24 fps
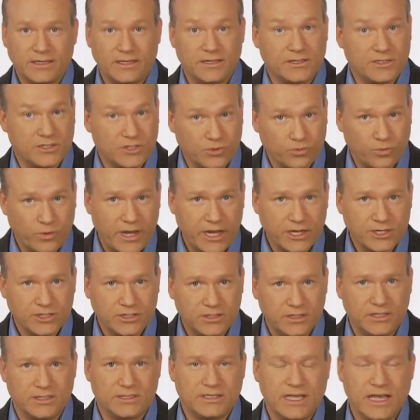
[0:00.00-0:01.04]
its
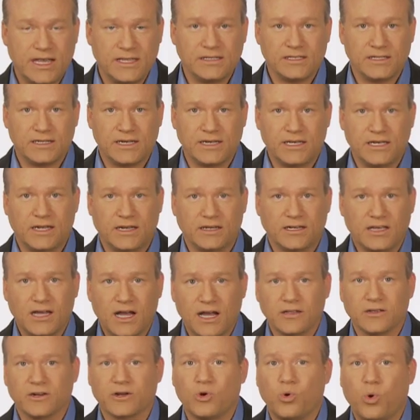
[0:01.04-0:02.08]
direction, intensity, and
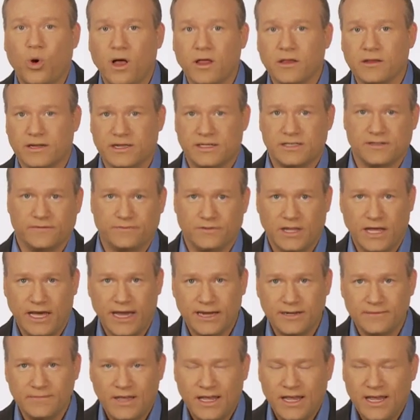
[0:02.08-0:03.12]
color qualities of
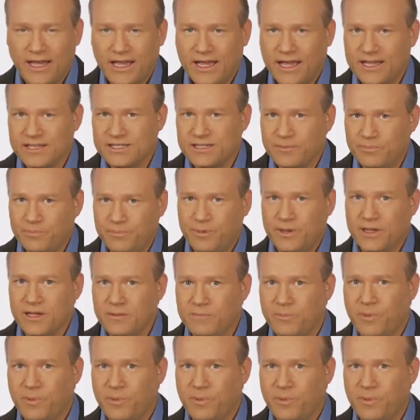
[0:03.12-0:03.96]
light is a big